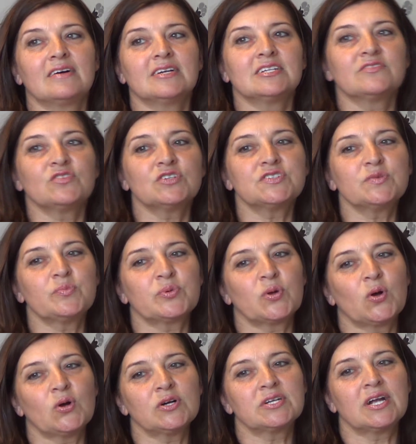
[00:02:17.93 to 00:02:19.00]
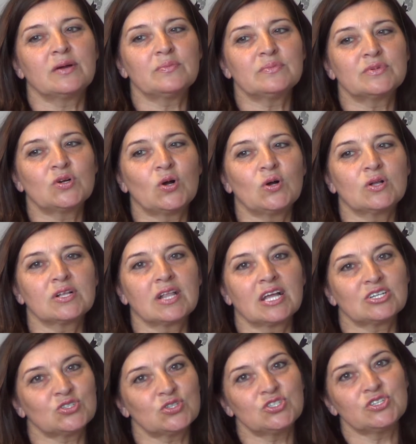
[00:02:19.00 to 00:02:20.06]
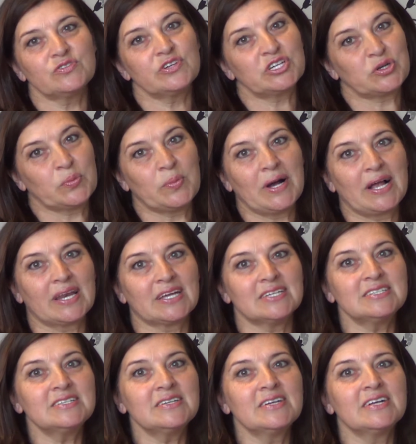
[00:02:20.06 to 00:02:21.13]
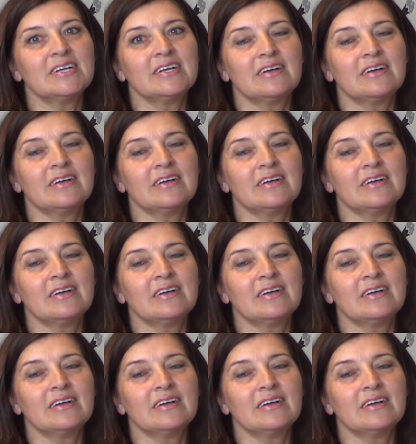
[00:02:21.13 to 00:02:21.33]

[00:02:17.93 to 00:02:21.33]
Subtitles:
It was the program called Lače Žive Romalen